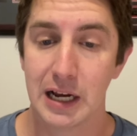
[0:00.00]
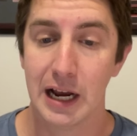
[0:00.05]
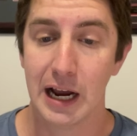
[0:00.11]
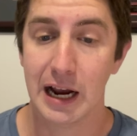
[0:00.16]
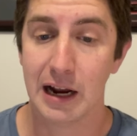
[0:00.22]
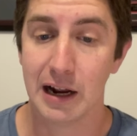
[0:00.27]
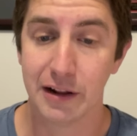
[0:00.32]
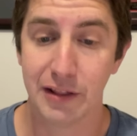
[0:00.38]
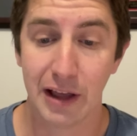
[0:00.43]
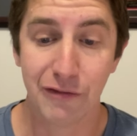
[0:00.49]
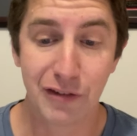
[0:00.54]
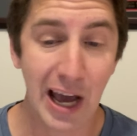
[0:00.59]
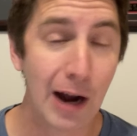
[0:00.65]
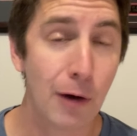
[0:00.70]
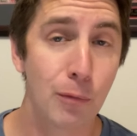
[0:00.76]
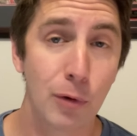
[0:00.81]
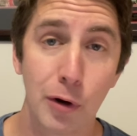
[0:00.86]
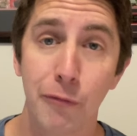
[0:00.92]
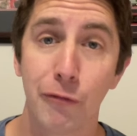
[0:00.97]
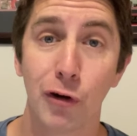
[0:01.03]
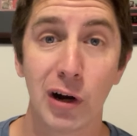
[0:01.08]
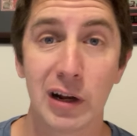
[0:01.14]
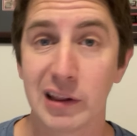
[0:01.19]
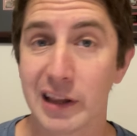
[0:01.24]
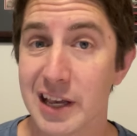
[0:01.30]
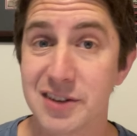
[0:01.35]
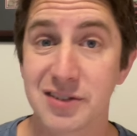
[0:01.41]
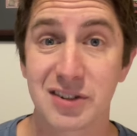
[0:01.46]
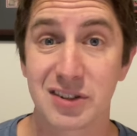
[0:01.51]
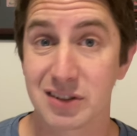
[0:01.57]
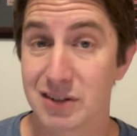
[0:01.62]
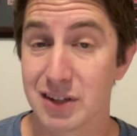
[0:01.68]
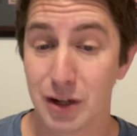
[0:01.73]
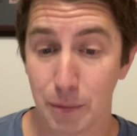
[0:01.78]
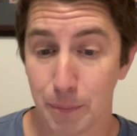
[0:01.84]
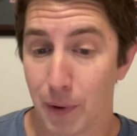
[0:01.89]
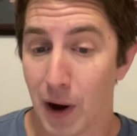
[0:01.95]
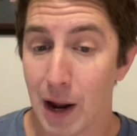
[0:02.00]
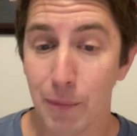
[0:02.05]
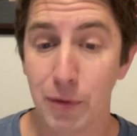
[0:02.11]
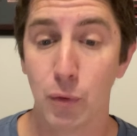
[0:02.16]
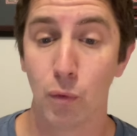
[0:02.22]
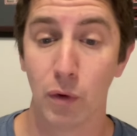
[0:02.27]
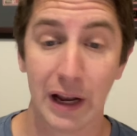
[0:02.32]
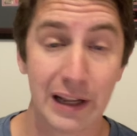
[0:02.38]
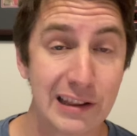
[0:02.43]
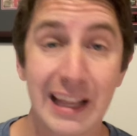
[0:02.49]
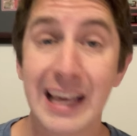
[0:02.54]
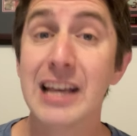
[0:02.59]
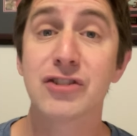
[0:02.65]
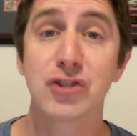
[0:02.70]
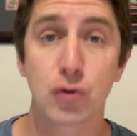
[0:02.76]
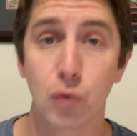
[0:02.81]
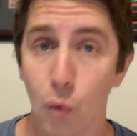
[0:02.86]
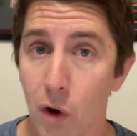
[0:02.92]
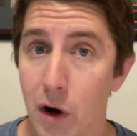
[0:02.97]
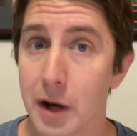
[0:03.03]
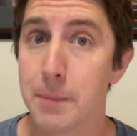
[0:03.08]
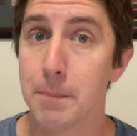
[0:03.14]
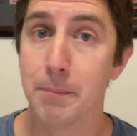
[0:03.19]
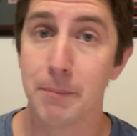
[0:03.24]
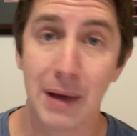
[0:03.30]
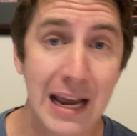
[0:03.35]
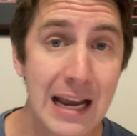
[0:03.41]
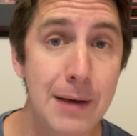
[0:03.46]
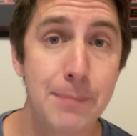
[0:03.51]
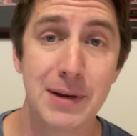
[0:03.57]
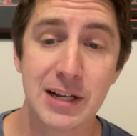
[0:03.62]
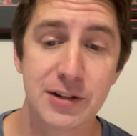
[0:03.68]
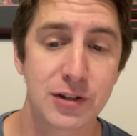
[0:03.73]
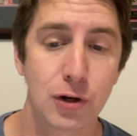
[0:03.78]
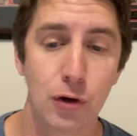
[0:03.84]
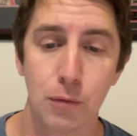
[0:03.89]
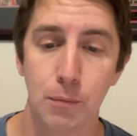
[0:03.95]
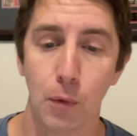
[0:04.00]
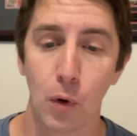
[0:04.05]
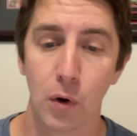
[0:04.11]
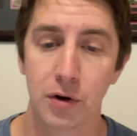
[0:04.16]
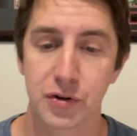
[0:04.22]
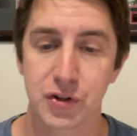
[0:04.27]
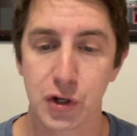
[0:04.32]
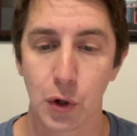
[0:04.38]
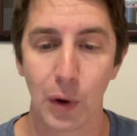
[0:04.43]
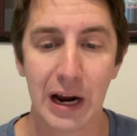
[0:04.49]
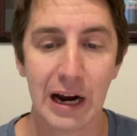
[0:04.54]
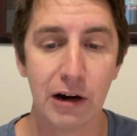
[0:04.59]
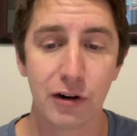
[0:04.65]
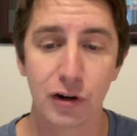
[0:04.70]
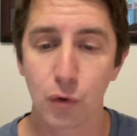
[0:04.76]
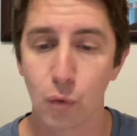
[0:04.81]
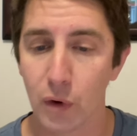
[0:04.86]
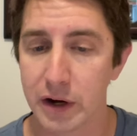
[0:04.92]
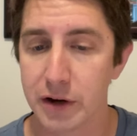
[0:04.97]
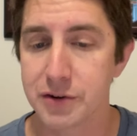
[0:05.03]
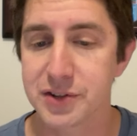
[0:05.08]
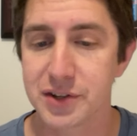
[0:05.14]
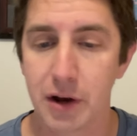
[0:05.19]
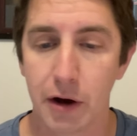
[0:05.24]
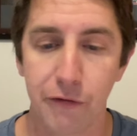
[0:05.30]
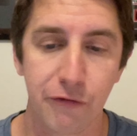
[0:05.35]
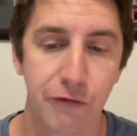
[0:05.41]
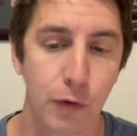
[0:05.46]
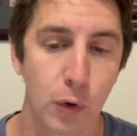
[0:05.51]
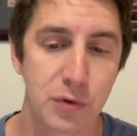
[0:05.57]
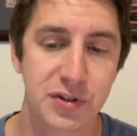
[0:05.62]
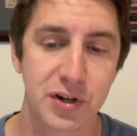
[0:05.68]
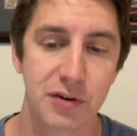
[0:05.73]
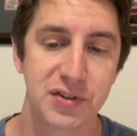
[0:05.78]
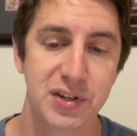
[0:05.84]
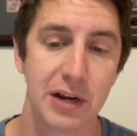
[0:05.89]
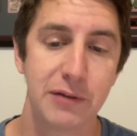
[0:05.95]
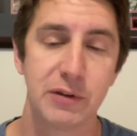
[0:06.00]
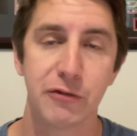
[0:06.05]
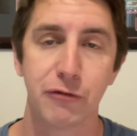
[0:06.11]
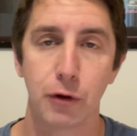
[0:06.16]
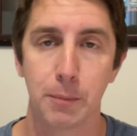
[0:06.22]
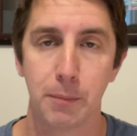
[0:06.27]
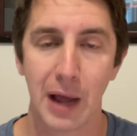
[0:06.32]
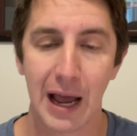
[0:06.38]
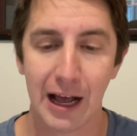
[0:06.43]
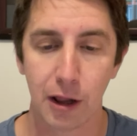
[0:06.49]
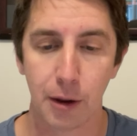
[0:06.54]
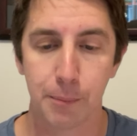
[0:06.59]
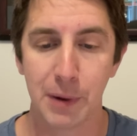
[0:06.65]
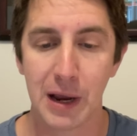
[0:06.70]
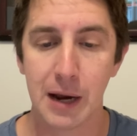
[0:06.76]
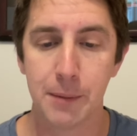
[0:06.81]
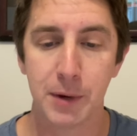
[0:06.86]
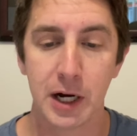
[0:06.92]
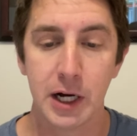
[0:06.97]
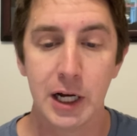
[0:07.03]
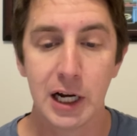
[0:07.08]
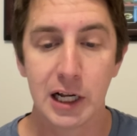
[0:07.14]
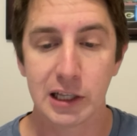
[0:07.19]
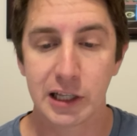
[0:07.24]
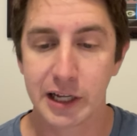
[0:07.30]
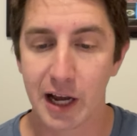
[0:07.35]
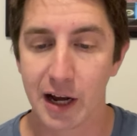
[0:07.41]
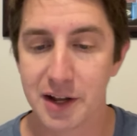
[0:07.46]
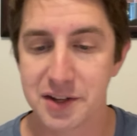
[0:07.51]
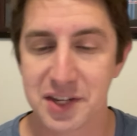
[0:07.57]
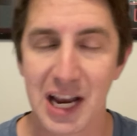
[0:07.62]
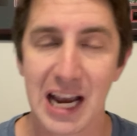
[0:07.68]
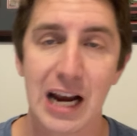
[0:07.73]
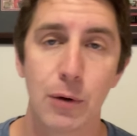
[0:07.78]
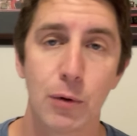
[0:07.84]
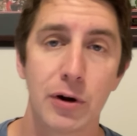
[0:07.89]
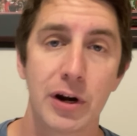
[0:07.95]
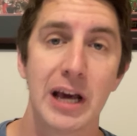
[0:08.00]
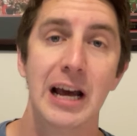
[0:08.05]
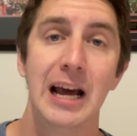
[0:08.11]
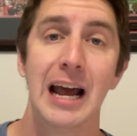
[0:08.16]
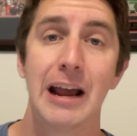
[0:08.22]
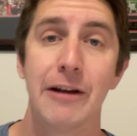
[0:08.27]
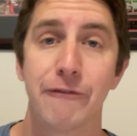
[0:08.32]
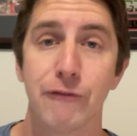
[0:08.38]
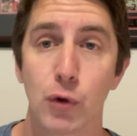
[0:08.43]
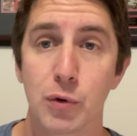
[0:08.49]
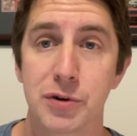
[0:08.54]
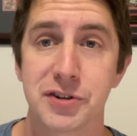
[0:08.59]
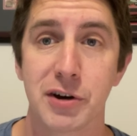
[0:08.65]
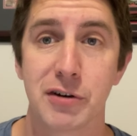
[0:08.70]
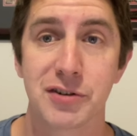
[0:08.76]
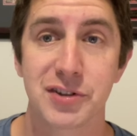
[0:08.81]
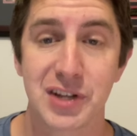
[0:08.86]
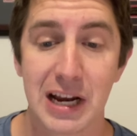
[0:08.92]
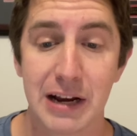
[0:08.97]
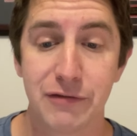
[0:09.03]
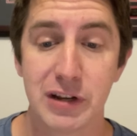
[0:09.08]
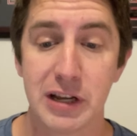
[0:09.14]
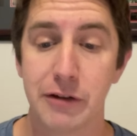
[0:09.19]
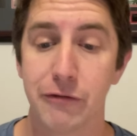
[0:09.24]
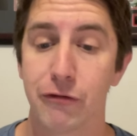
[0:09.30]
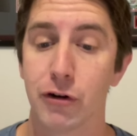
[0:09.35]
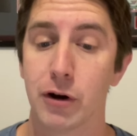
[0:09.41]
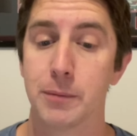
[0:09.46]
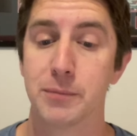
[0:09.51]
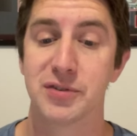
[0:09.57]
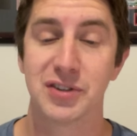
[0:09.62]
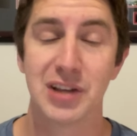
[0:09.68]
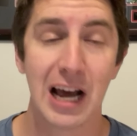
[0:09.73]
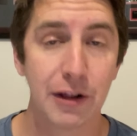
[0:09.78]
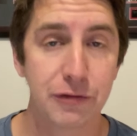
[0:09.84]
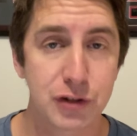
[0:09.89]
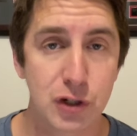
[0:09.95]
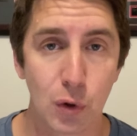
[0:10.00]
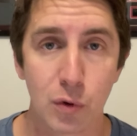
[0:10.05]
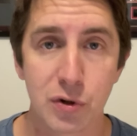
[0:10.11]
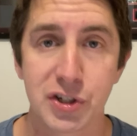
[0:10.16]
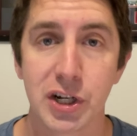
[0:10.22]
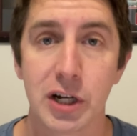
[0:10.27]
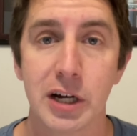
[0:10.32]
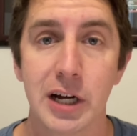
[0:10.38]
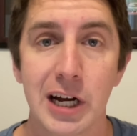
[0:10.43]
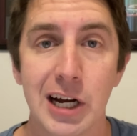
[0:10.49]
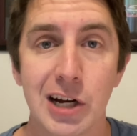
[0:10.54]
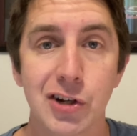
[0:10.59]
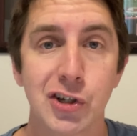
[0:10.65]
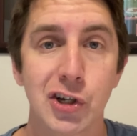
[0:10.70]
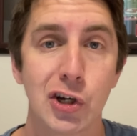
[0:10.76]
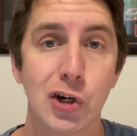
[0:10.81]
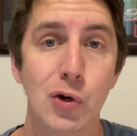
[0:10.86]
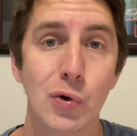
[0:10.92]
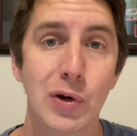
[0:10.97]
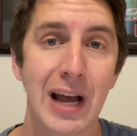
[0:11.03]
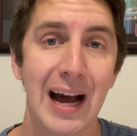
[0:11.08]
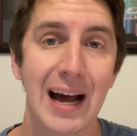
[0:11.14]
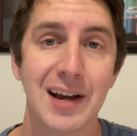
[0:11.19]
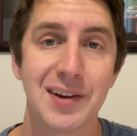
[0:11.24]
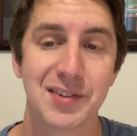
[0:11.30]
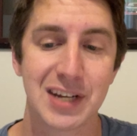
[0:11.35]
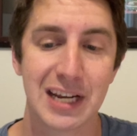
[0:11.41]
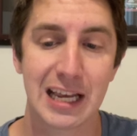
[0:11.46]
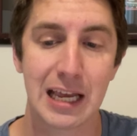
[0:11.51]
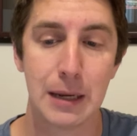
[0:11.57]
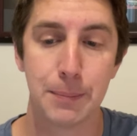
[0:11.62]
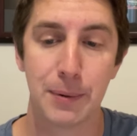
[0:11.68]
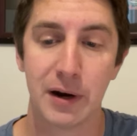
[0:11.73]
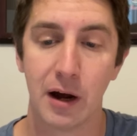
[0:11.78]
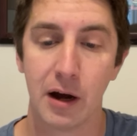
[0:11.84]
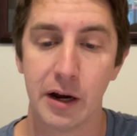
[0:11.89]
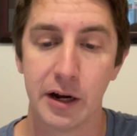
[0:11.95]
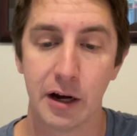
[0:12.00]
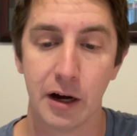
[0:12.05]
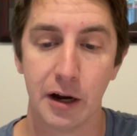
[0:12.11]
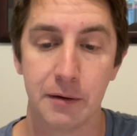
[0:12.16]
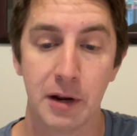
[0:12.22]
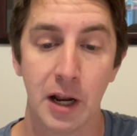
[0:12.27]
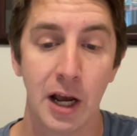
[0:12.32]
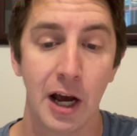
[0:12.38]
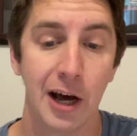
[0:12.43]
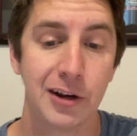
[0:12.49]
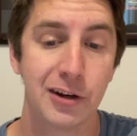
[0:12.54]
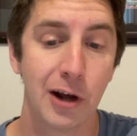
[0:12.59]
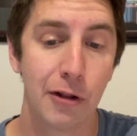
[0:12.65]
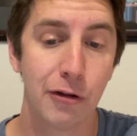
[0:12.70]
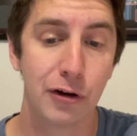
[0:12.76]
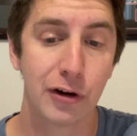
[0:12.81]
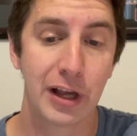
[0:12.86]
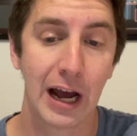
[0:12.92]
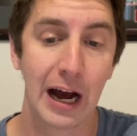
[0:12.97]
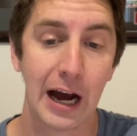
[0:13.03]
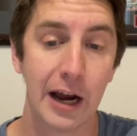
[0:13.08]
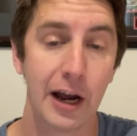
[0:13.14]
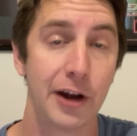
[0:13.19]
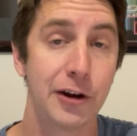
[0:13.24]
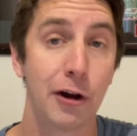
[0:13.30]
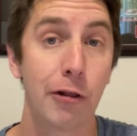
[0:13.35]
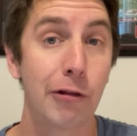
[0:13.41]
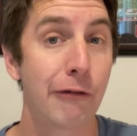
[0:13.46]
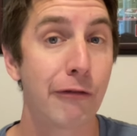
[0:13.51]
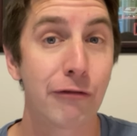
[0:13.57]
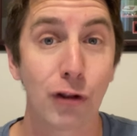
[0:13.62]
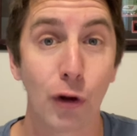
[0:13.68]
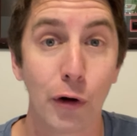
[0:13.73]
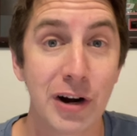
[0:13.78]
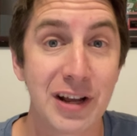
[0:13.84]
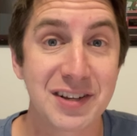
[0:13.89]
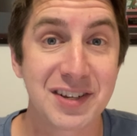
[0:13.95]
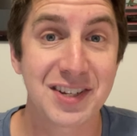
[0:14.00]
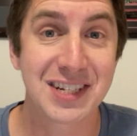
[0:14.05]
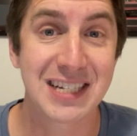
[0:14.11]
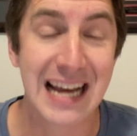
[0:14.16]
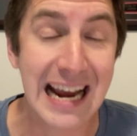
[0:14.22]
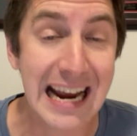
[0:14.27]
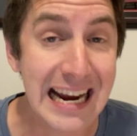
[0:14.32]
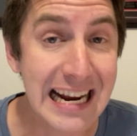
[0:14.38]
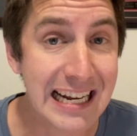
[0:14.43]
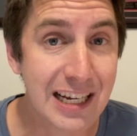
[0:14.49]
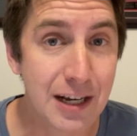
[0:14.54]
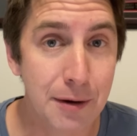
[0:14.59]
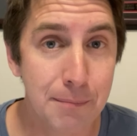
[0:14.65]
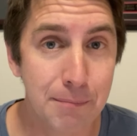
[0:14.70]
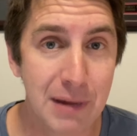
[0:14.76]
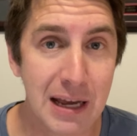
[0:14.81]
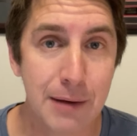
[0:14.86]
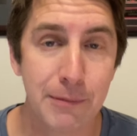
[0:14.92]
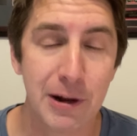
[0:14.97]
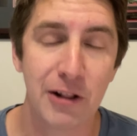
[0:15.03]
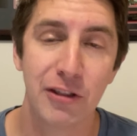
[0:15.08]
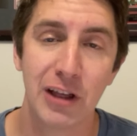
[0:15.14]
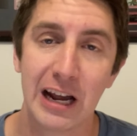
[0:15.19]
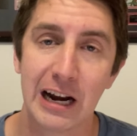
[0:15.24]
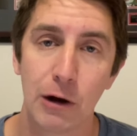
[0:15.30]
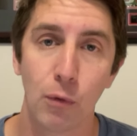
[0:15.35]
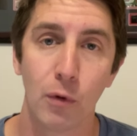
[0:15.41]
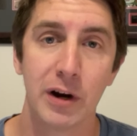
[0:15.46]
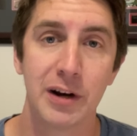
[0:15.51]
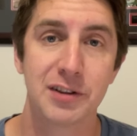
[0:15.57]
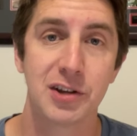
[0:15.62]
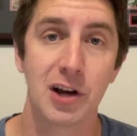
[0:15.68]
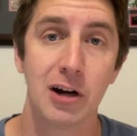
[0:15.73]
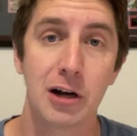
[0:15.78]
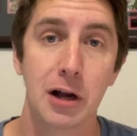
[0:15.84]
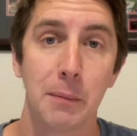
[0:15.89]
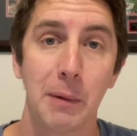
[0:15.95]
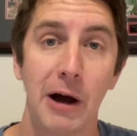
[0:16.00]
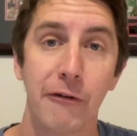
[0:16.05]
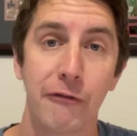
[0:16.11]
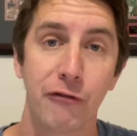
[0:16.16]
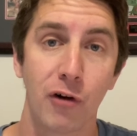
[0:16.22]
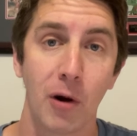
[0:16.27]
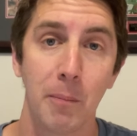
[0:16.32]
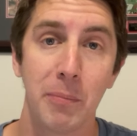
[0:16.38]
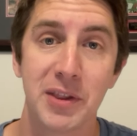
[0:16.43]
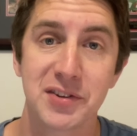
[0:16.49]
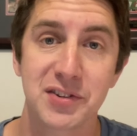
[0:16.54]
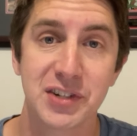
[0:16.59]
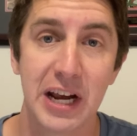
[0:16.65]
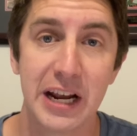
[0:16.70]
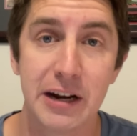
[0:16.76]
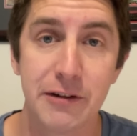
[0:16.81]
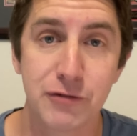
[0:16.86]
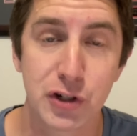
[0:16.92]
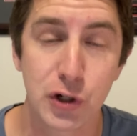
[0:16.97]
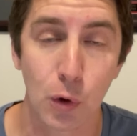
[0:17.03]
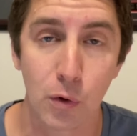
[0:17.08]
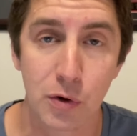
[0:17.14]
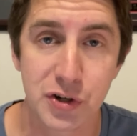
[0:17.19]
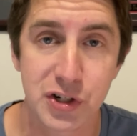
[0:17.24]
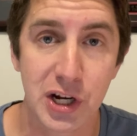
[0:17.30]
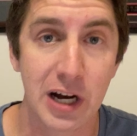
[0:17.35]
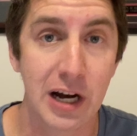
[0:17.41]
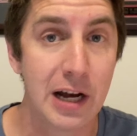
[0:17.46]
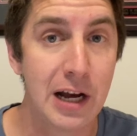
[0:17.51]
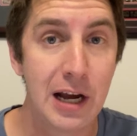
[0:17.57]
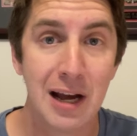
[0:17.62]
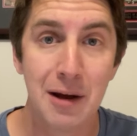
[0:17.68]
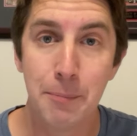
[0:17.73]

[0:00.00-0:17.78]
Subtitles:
and they've got room for at least, you know, probably at least one, maybe two more. So Eric Winters, a four-star safety from Alabama. Lagonza Hayward, a four-star safety from South Georgia. Two guys to keep an eye on. Another guy, another Florida State commitment that I want to talk about from the state of Georgia.